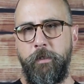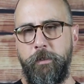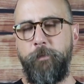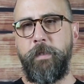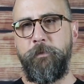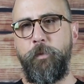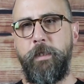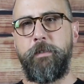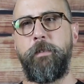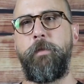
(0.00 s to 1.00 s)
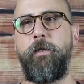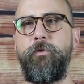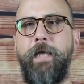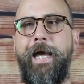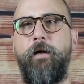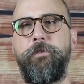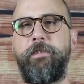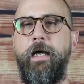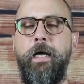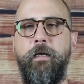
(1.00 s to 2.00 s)
Sometimes we need somebody who's
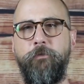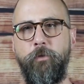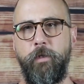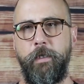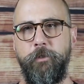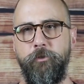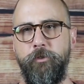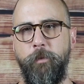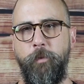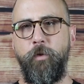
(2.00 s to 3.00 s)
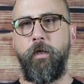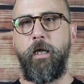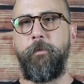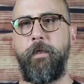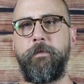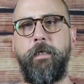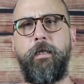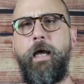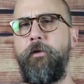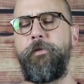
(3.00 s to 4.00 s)
outside of the relationship who can come in and say,
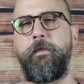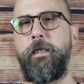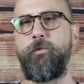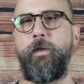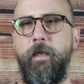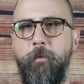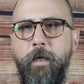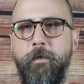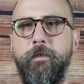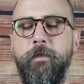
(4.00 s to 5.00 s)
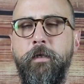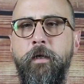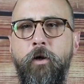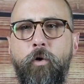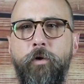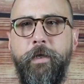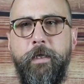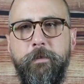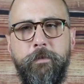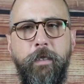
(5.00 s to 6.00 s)
I don't think that's what they meant. Or they
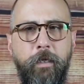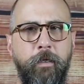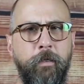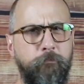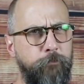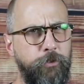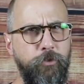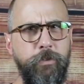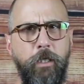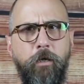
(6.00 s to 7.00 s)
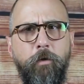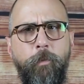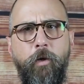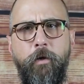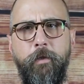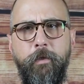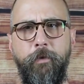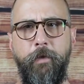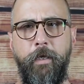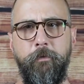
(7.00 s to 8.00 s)
can say, did you see your part
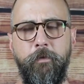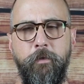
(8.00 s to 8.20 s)
in that?